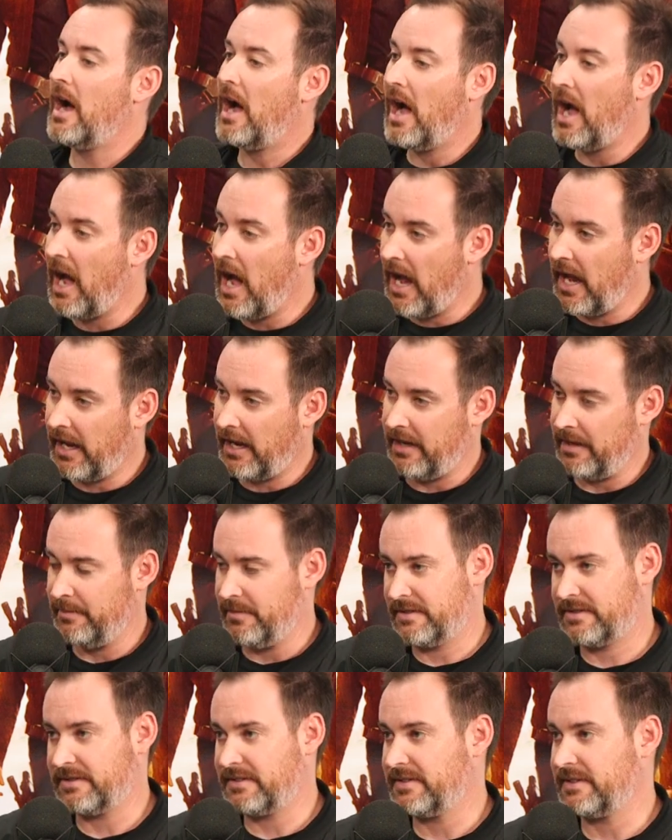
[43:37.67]
I am
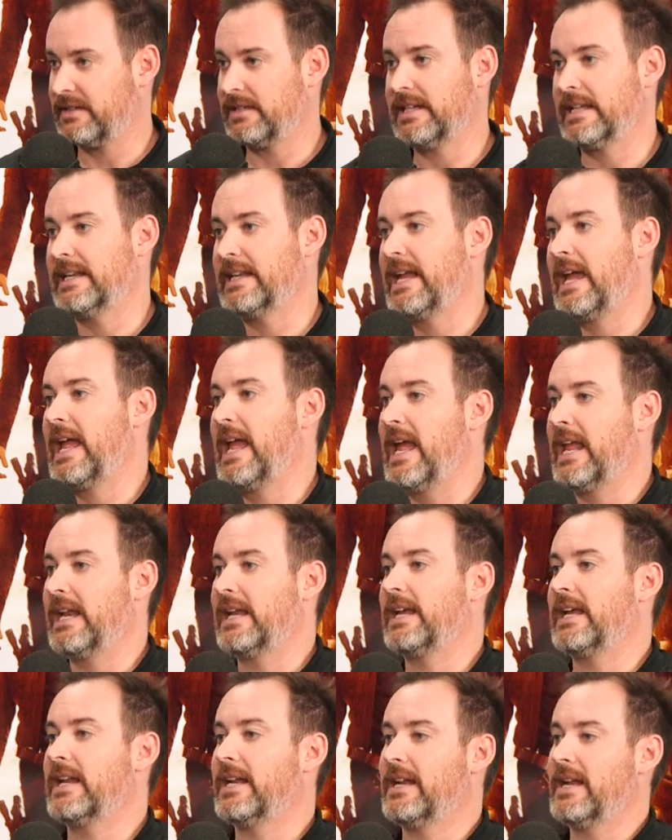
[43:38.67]
interested in
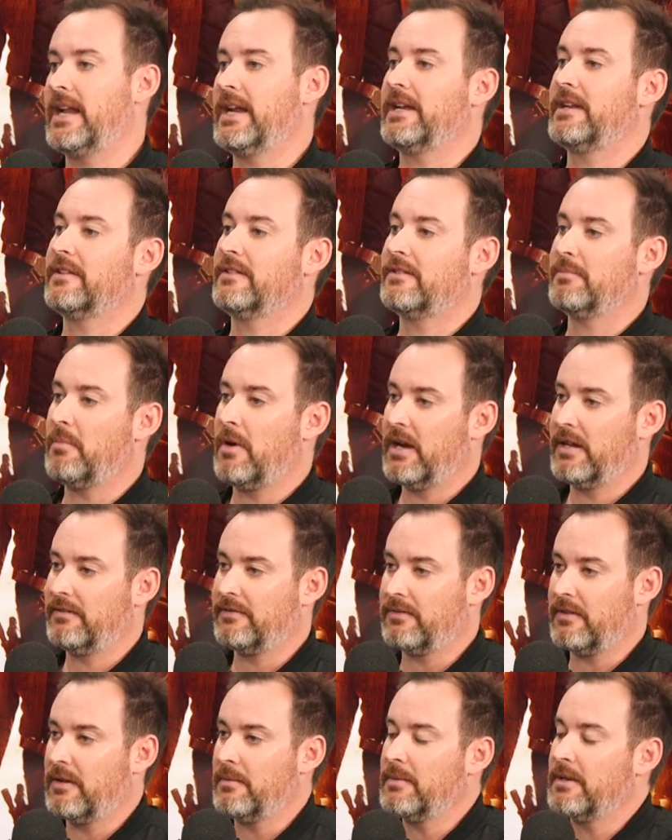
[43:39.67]
Anakin and Anakin's mind
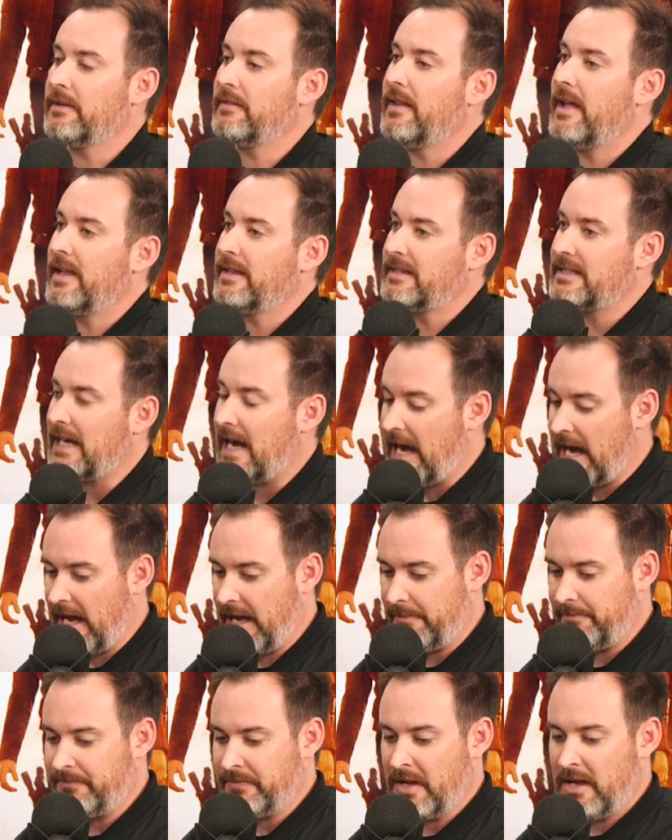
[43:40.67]
frame in that
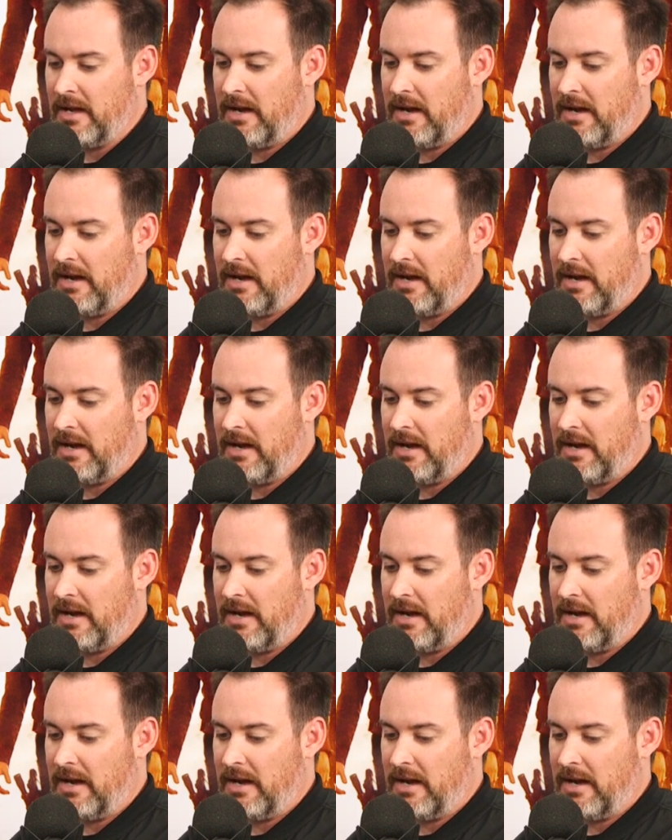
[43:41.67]
time.